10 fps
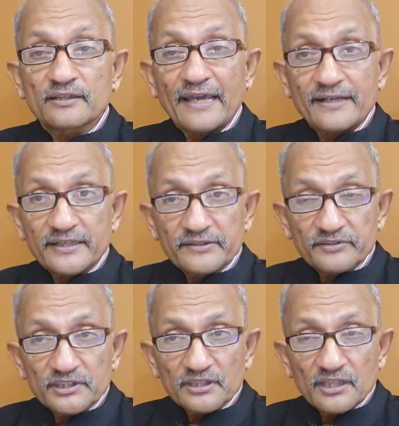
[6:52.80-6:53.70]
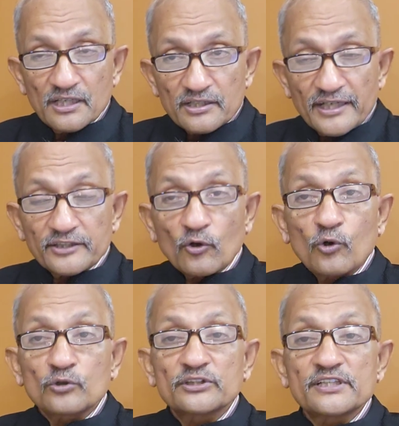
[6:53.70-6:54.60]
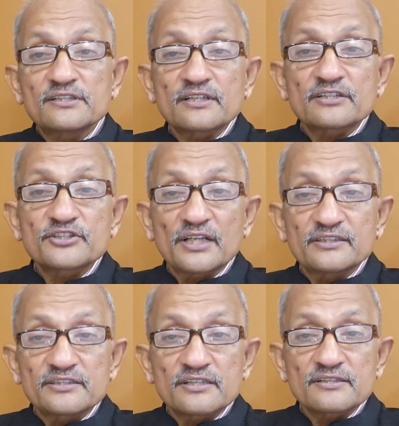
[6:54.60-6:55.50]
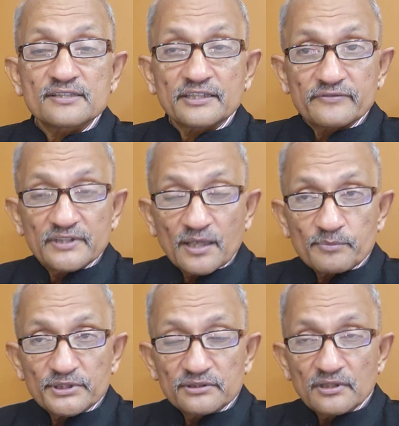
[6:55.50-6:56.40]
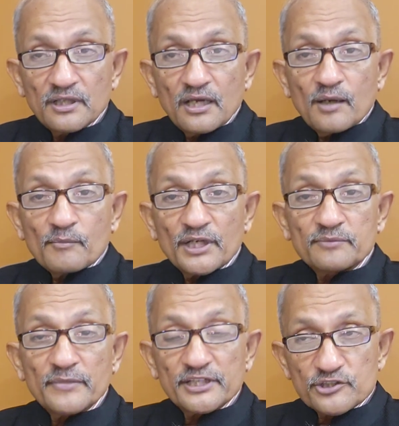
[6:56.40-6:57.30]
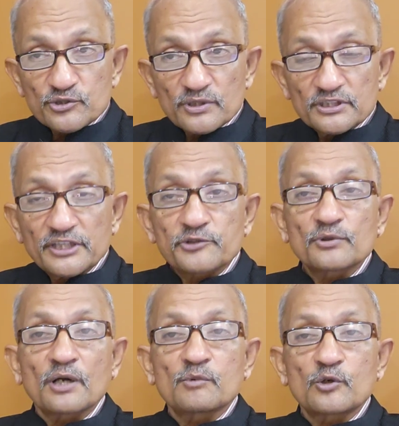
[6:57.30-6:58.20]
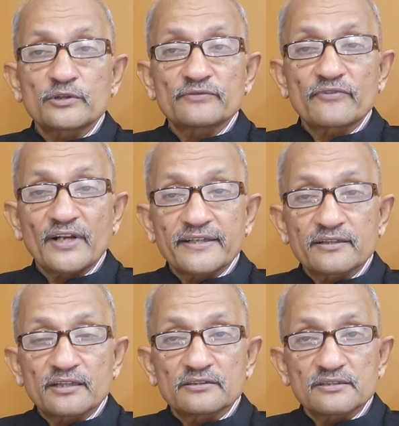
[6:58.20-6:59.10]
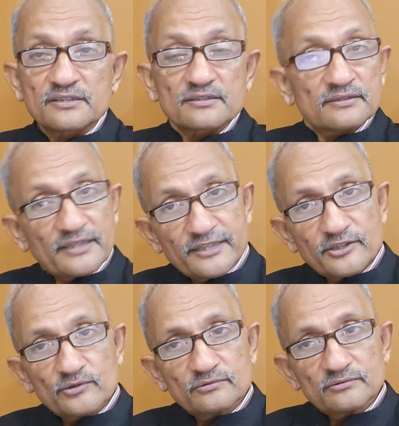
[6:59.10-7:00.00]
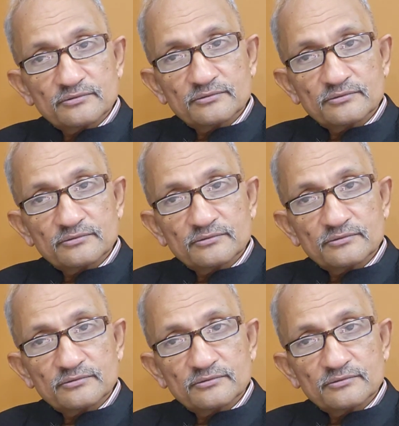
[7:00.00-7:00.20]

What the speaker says: caregiver, right, all these are challenges that will happen, but make sure that you come out in flying colors. Thank you.